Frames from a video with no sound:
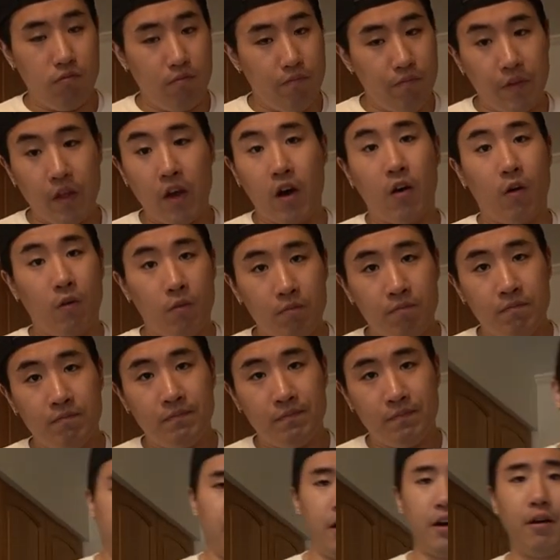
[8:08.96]
No.
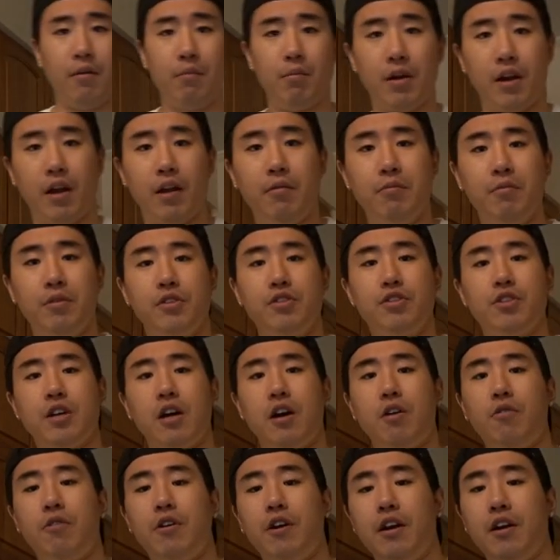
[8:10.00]
But I'm in a
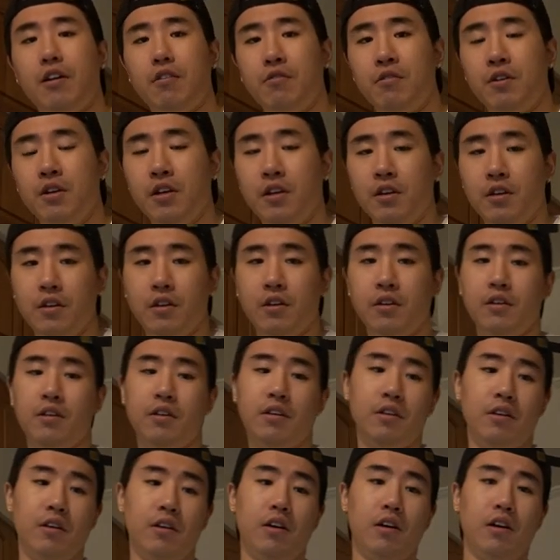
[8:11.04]
shower now.
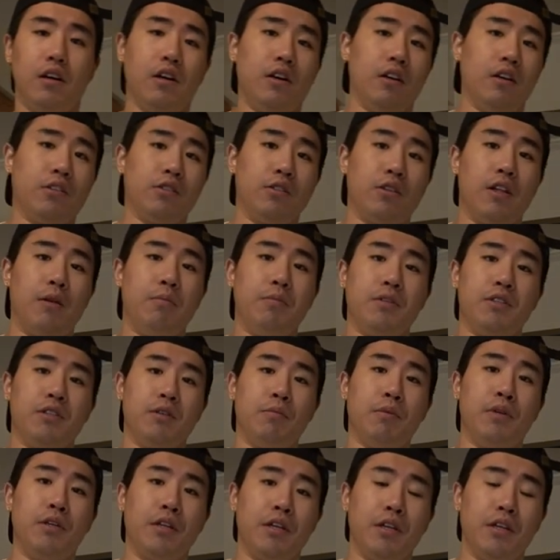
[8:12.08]
So that means
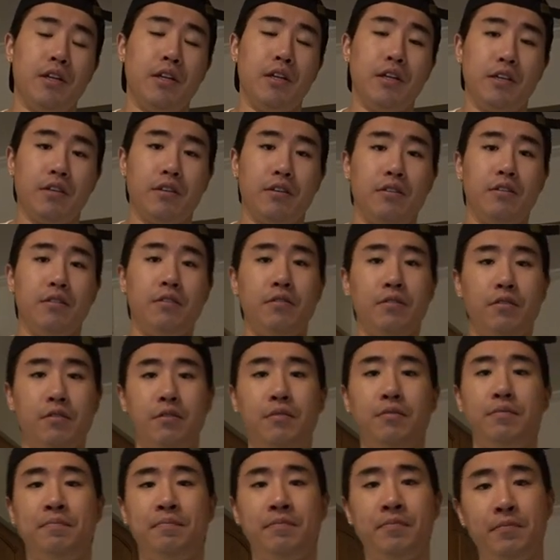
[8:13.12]
I'm going to get naked
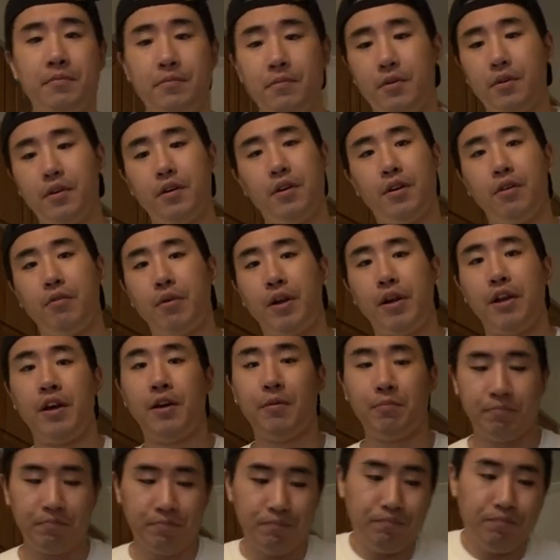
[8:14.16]
right
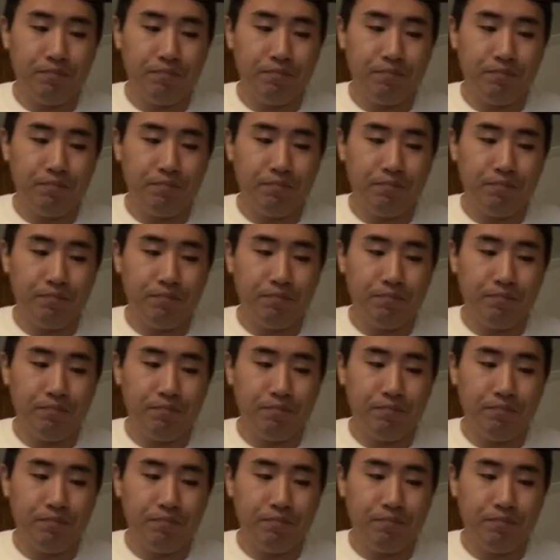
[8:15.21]
now.